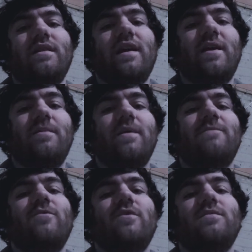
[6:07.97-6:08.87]
Have been
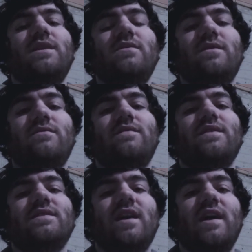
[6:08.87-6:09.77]
from dealing with
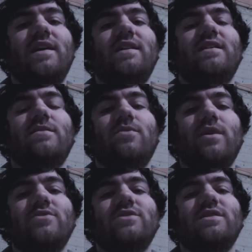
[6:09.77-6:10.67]
anxiety and
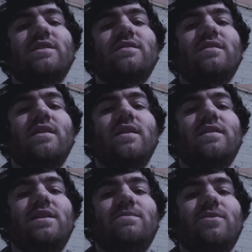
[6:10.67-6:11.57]
depression and
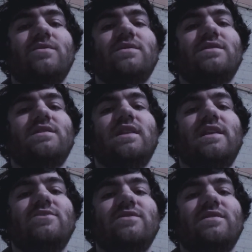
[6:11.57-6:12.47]

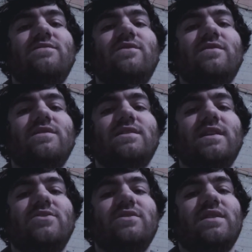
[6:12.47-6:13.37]
depersonalization,
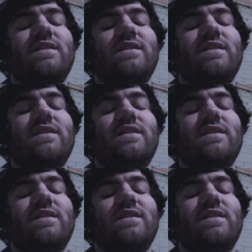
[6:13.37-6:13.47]
derealization.